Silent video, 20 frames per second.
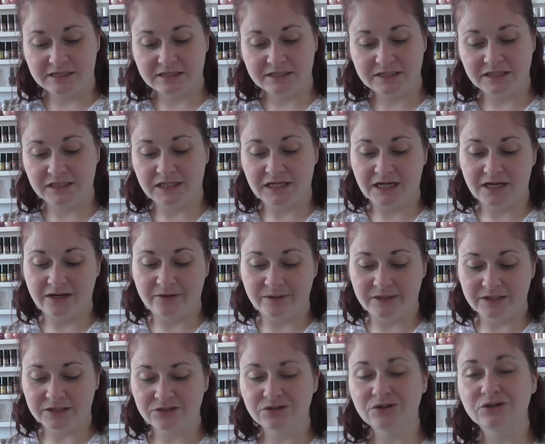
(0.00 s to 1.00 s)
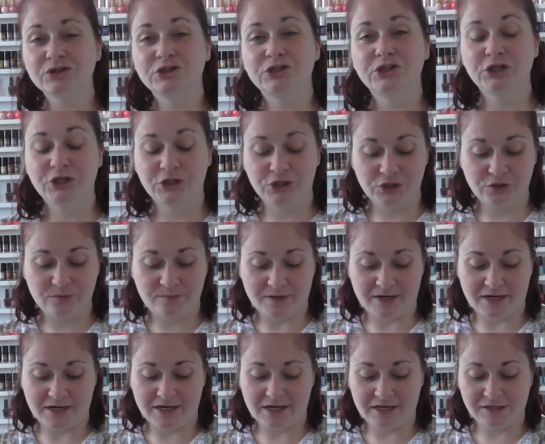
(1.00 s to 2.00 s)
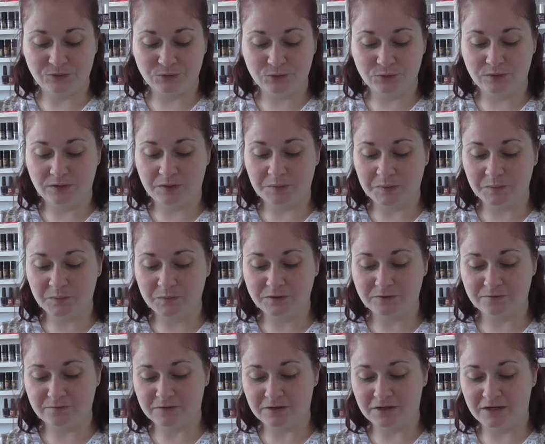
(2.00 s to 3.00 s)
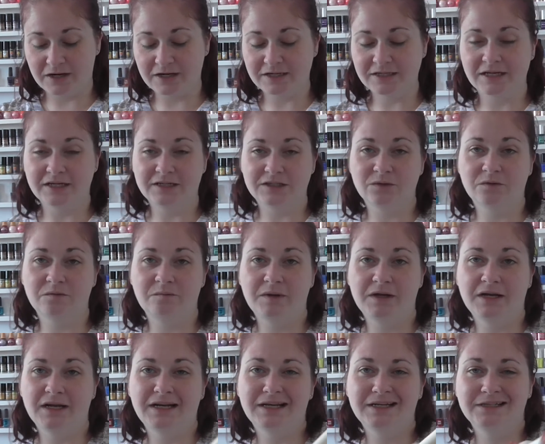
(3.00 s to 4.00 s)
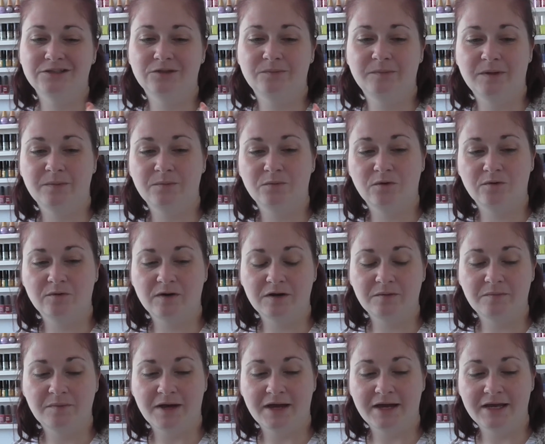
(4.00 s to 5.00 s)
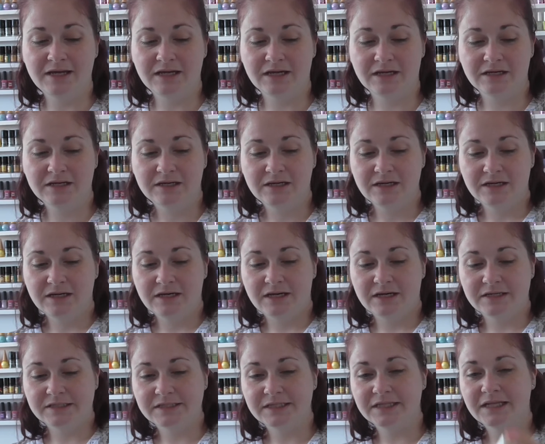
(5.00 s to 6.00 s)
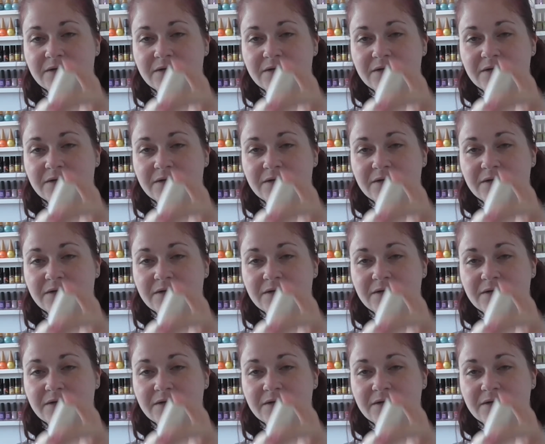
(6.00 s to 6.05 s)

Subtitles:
so it's not too bad, although I would have liked it to have been a little bit more opaque. So